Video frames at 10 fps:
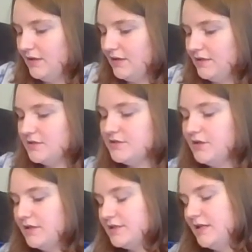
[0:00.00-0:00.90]
Any
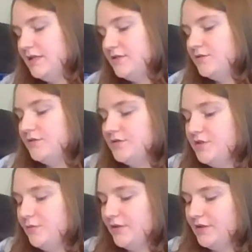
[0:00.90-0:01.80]
stars, any doodles
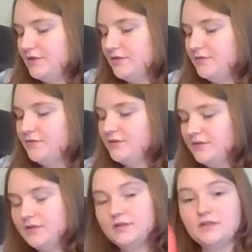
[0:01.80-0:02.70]
you want to do,
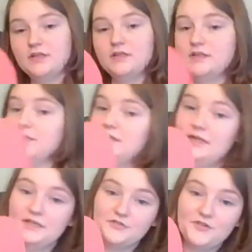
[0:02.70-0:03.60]

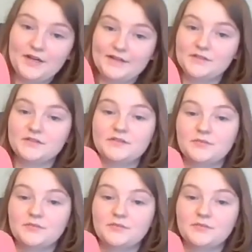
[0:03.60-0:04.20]
that is fine.